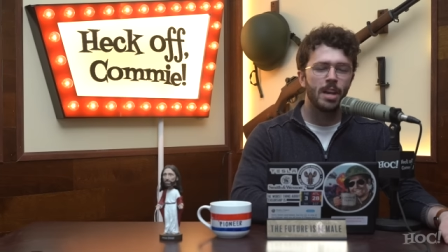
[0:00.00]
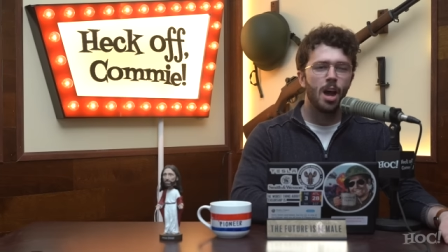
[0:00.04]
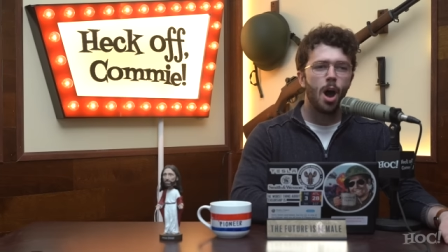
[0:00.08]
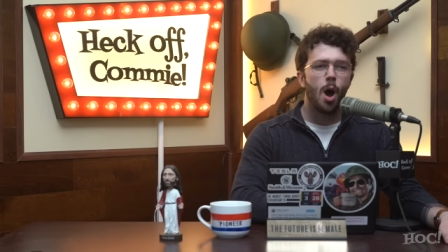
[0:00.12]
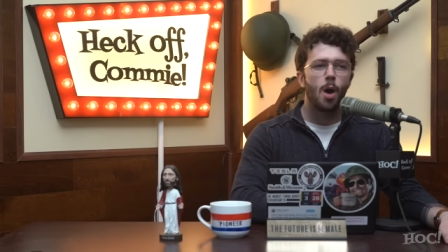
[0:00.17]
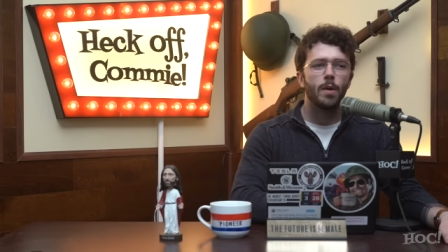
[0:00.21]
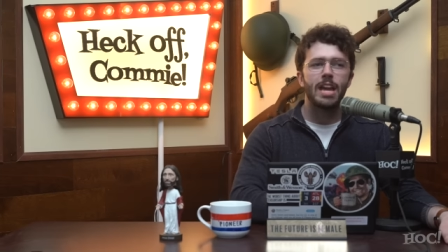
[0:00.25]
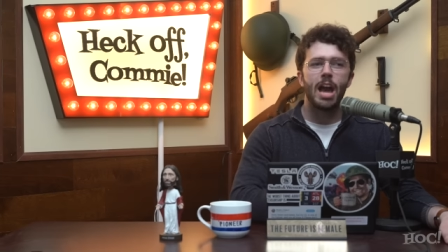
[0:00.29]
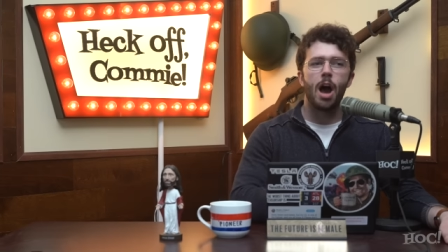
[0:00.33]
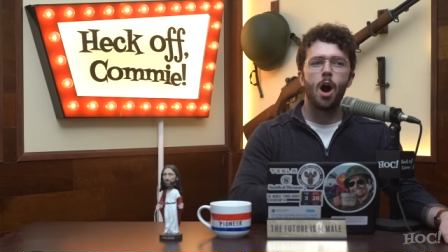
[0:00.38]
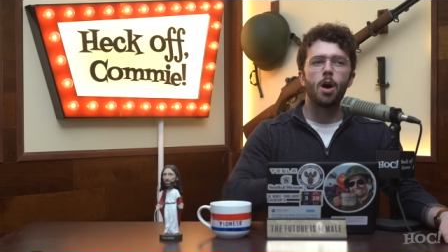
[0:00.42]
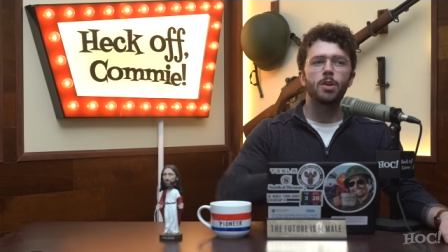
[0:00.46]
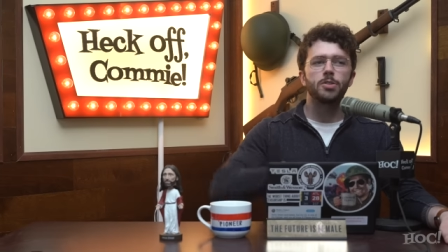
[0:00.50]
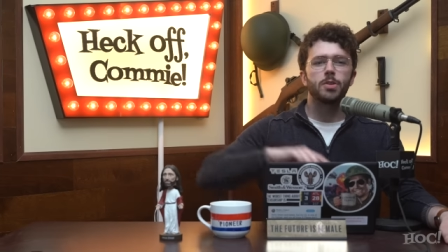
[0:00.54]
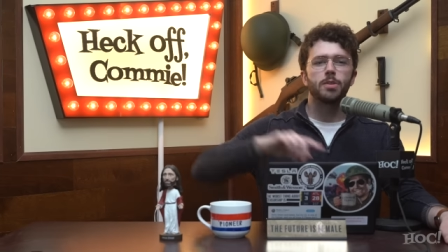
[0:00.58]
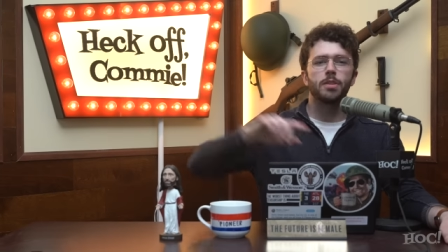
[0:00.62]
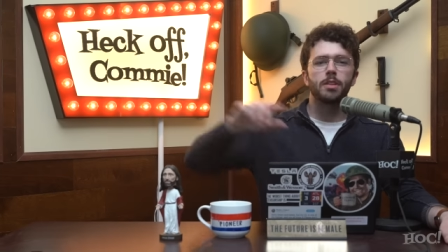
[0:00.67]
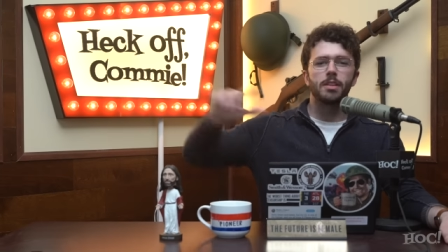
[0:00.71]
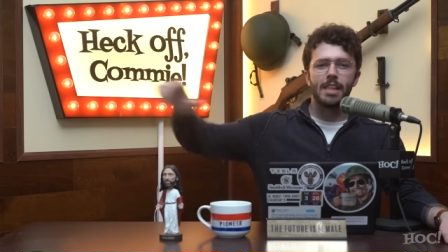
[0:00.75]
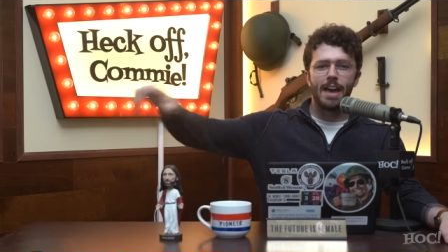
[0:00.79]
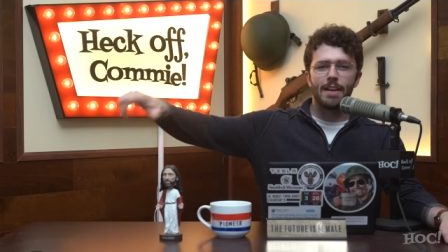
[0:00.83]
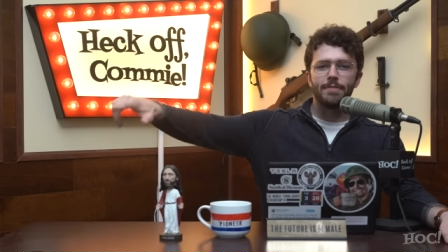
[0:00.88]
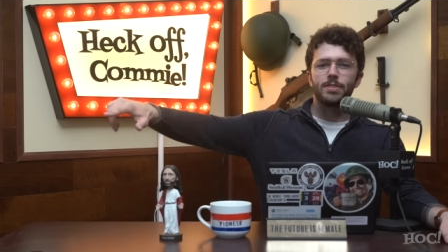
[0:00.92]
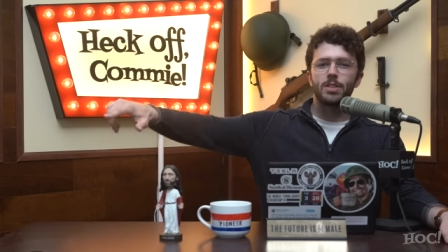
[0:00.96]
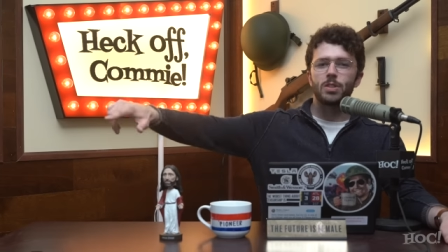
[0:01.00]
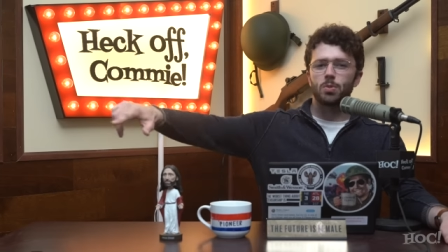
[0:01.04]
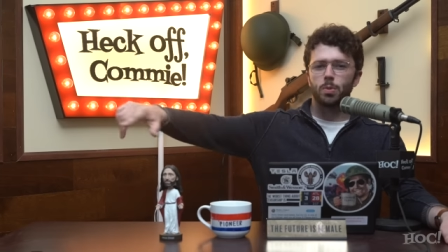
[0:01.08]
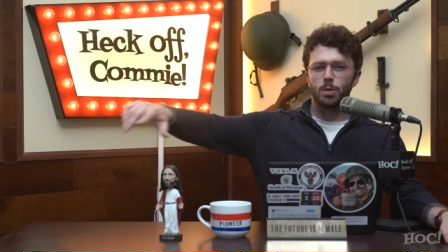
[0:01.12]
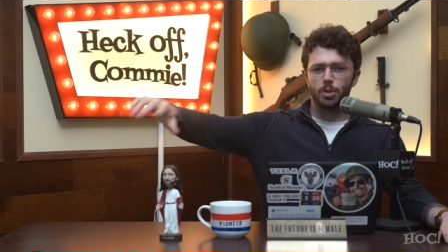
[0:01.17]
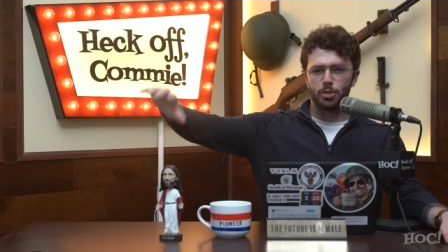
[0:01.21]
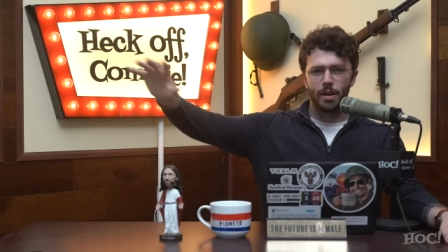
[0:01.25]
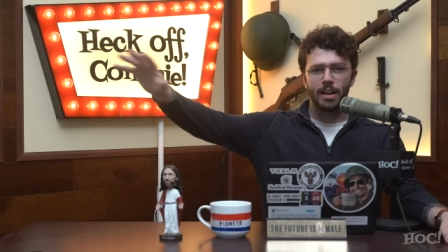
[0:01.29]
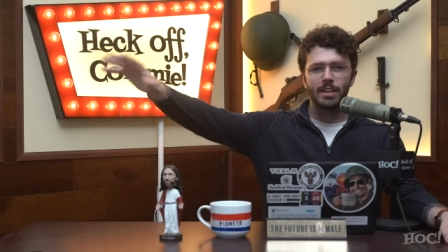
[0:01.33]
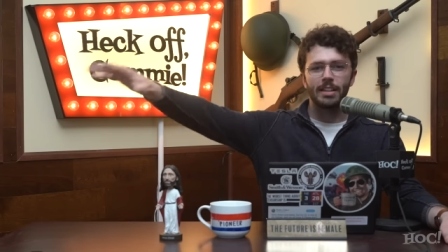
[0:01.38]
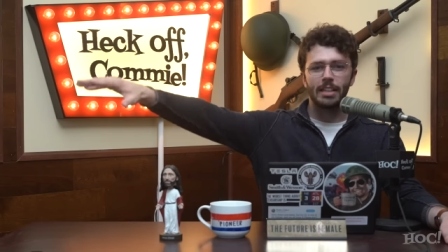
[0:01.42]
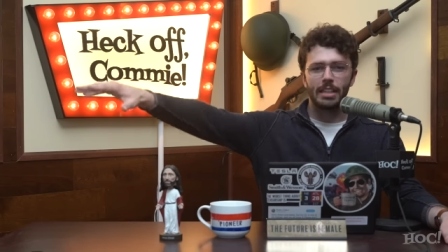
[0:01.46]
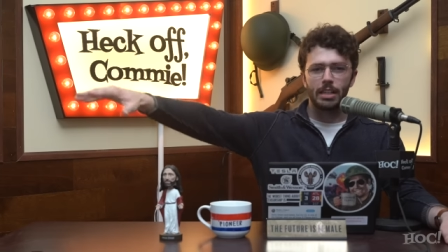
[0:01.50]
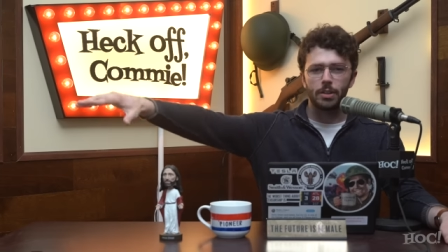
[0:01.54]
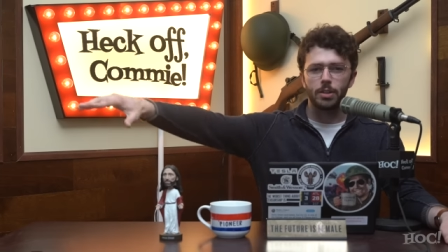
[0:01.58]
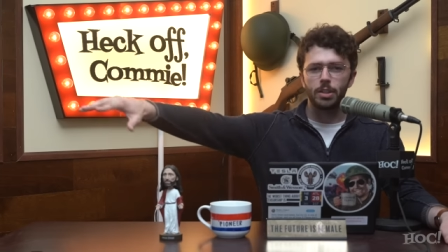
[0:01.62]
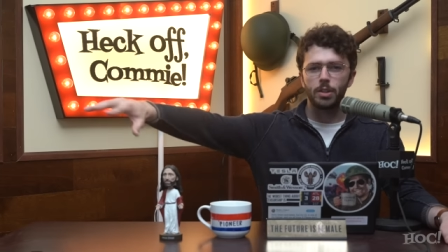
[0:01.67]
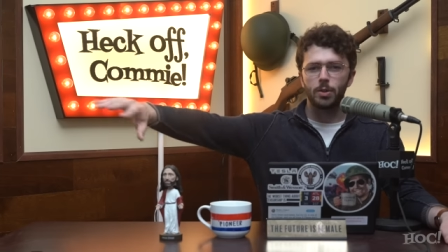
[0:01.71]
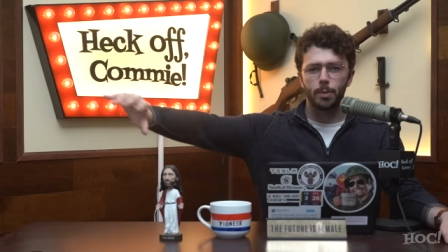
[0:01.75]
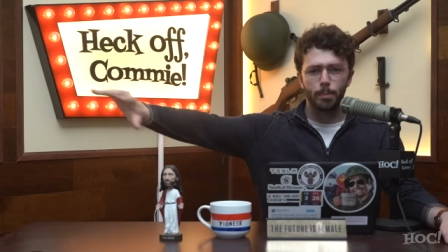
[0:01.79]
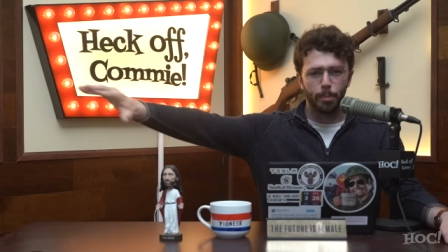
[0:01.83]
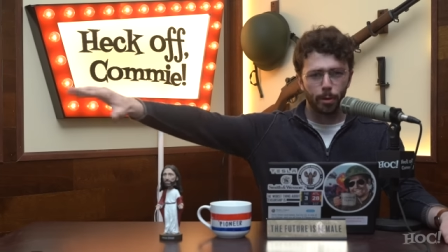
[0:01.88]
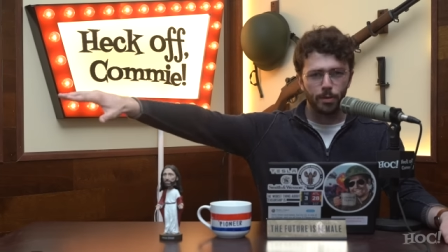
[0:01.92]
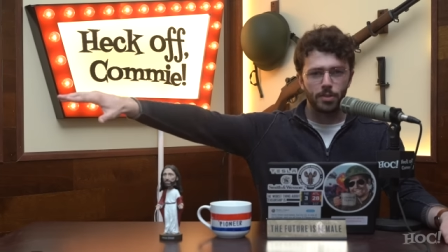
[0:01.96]
Oh, yeah. Also, the leftists were trying to kill
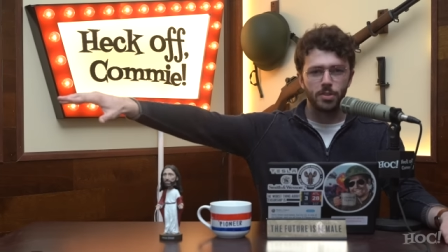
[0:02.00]
you and burn